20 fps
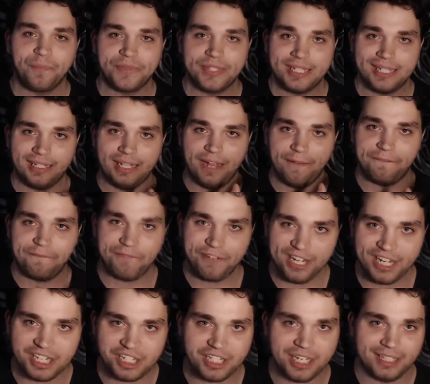till I
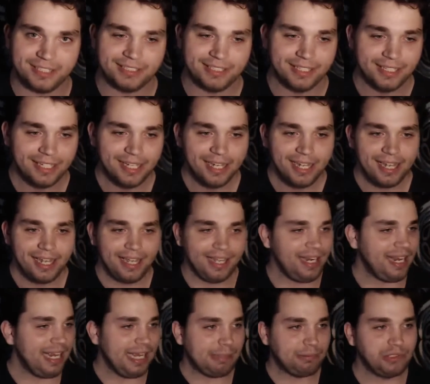finish it. And
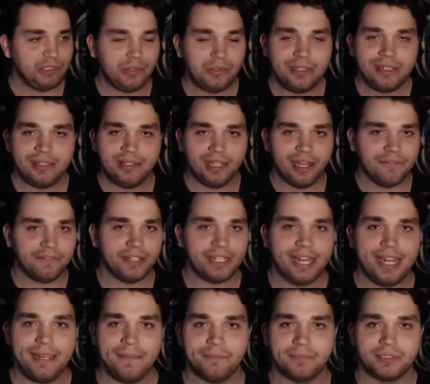I absolutely love the
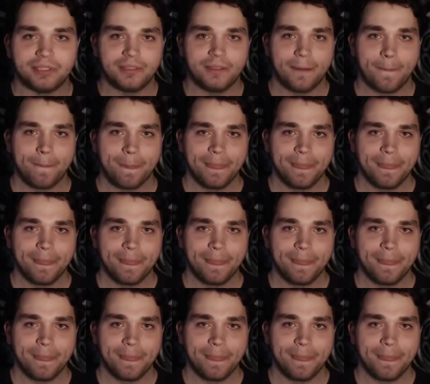games.